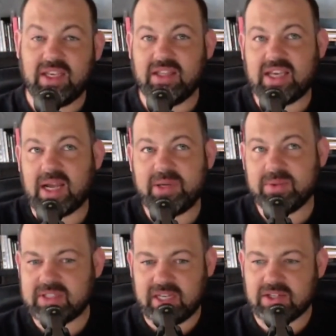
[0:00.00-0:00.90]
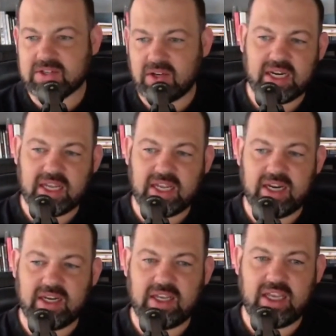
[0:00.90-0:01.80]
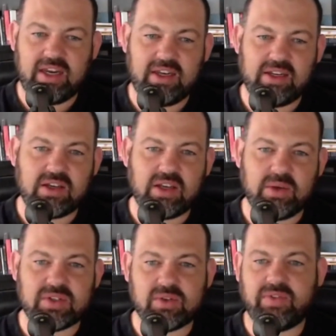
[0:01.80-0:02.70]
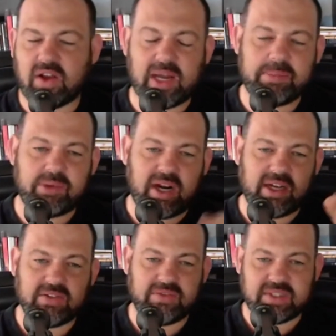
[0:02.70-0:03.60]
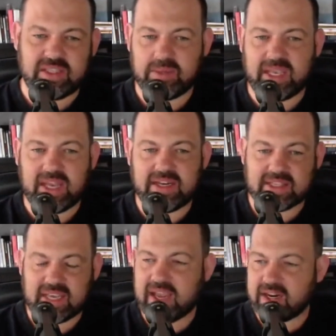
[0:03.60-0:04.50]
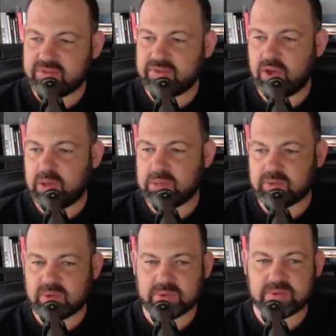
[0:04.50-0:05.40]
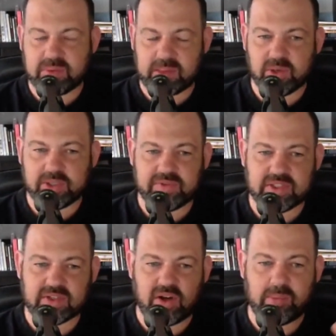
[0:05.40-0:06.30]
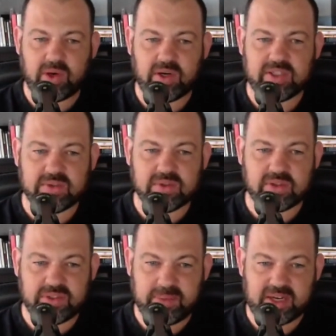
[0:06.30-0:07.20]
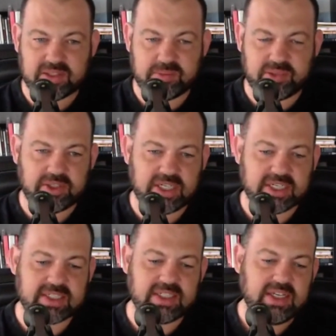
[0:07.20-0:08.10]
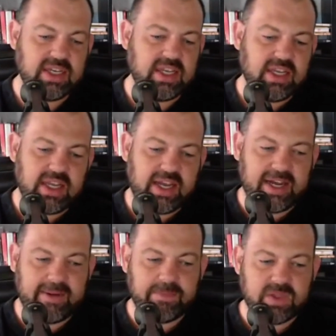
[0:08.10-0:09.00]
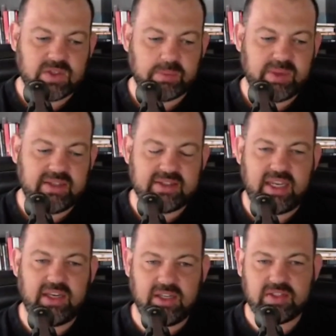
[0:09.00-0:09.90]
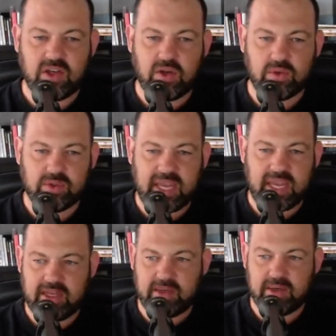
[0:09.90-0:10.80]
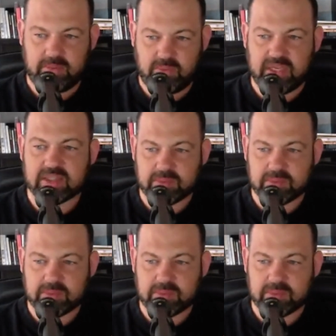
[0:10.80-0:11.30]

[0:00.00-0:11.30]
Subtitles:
Meaning the company was Tim, and it had like a side product of Tim. He had his accounting firm that was spent most of his time on. And this was sort of his passion project. So being 10 years old, you had a